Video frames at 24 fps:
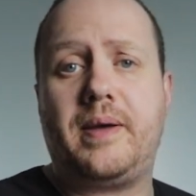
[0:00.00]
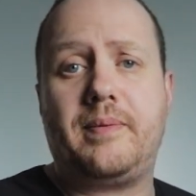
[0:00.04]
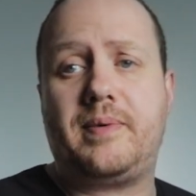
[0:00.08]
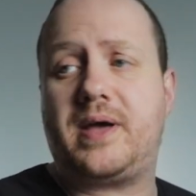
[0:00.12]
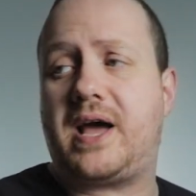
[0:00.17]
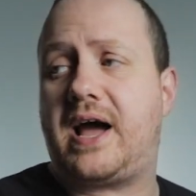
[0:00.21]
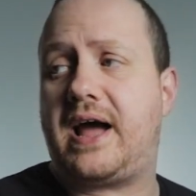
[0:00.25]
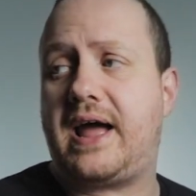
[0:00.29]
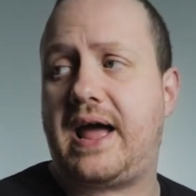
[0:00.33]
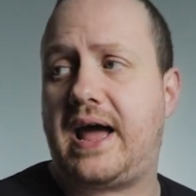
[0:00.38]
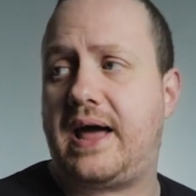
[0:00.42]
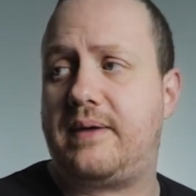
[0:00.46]

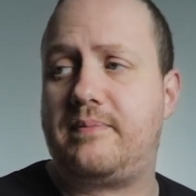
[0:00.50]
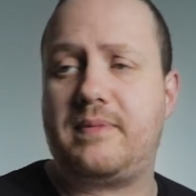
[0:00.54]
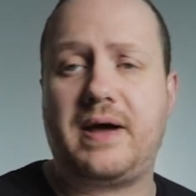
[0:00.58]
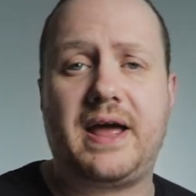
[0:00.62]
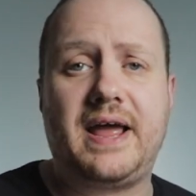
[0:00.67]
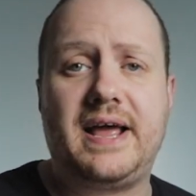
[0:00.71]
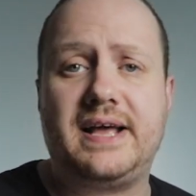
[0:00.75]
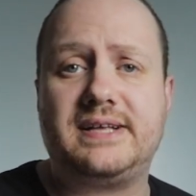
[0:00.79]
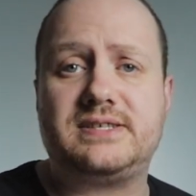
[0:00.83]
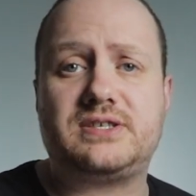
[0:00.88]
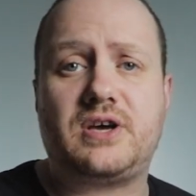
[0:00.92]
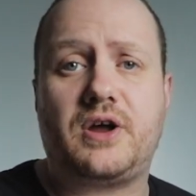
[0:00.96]
Maybe I had
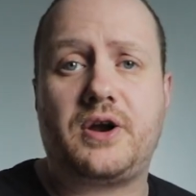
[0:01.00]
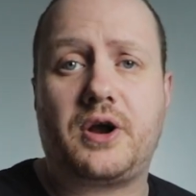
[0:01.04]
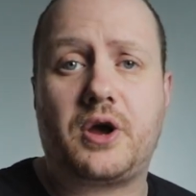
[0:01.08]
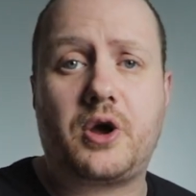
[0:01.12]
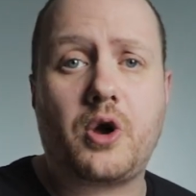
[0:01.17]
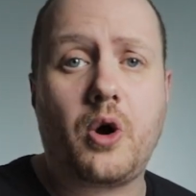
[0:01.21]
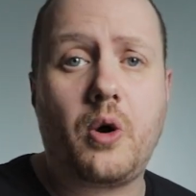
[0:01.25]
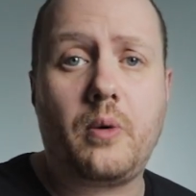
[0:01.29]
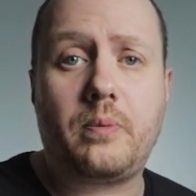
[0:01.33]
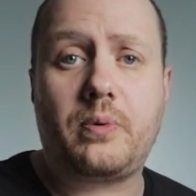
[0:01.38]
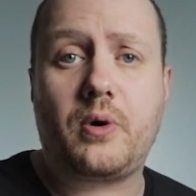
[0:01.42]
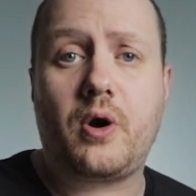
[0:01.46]
my hands on a
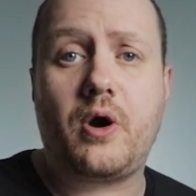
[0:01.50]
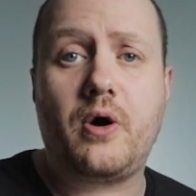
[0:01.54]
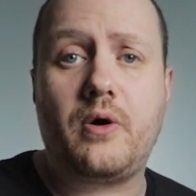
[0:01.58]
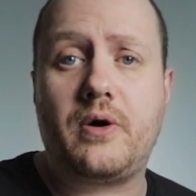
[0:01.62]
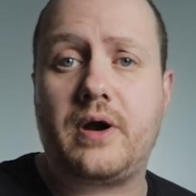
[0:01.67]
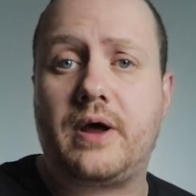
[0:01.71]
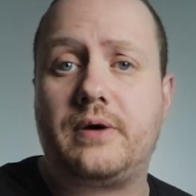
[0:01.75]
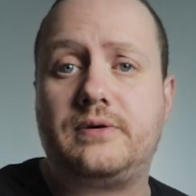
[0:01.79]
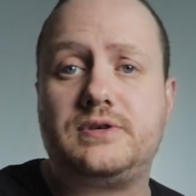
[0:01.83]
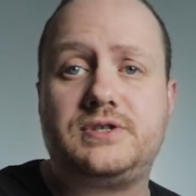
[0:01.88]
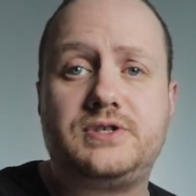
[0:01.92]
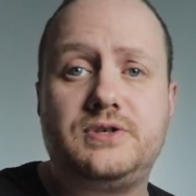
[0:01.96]

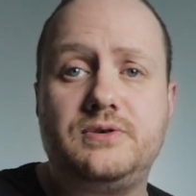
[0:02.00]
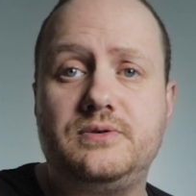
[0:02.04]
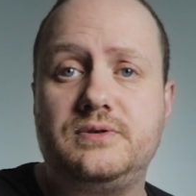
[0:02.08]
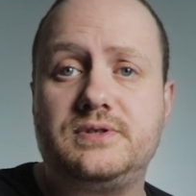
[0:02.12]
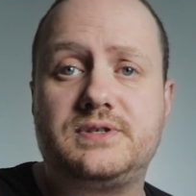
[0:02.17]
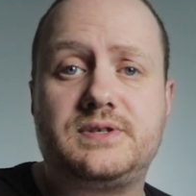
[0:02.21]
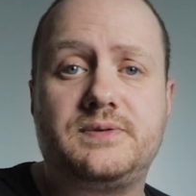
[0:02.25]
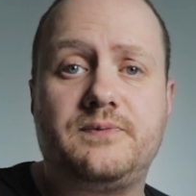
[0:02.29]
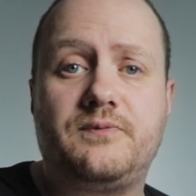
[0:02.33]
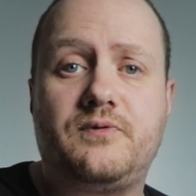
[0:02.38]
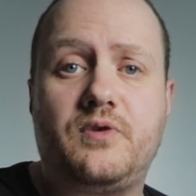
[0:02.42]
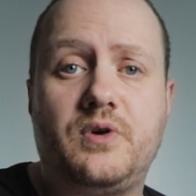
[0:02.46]
GoPro and I was
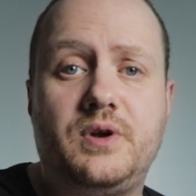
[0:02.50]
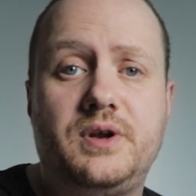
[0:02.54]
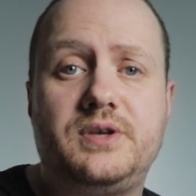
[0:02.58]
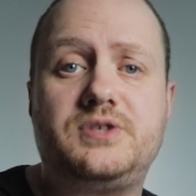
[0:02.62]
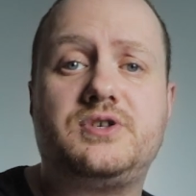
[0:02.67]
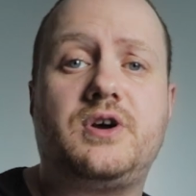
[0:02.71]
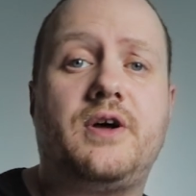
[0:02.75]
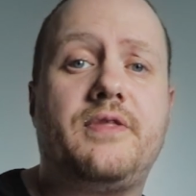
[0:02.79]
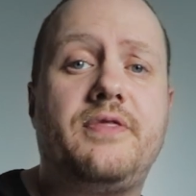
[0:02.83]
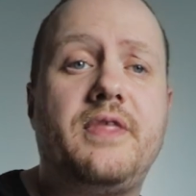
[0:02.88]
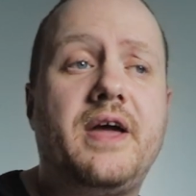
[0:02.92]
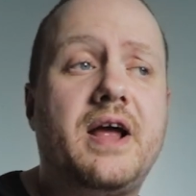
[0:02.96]
shooting some
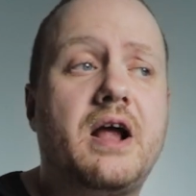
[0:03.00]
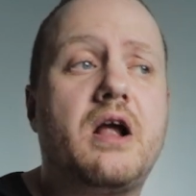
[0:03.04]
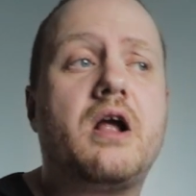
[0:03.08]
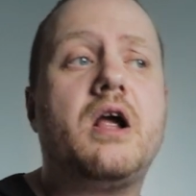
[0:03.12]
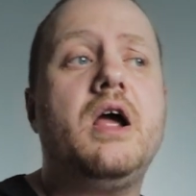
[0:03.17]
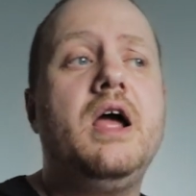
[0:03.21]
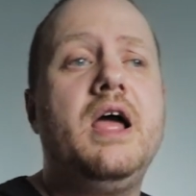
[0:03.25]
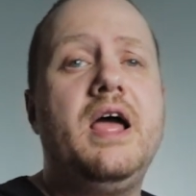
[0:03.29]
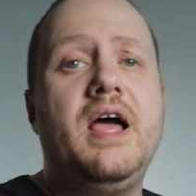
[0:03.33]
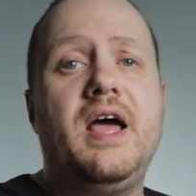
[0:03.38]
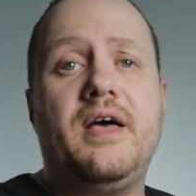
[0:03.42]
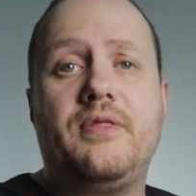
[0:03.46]
footage on
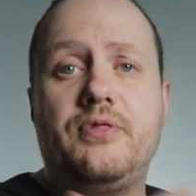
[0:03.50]
there.